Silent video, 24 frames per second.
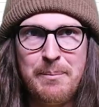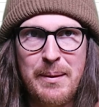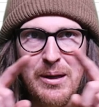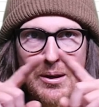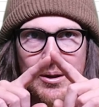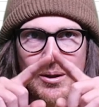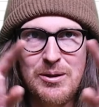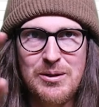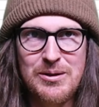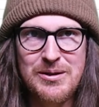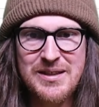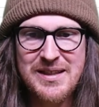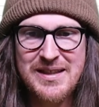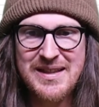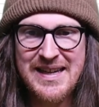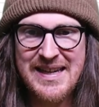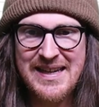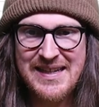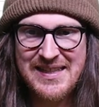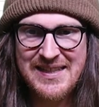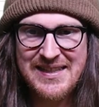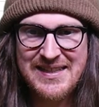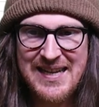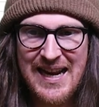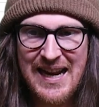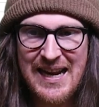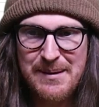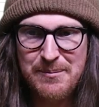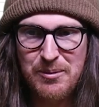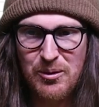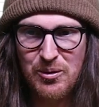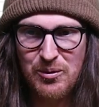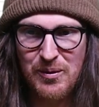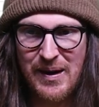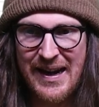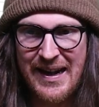builds this
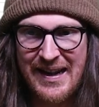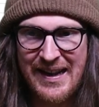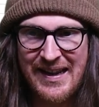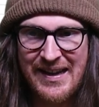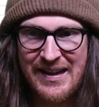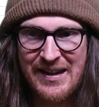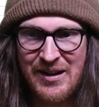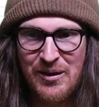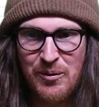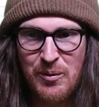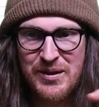table right here,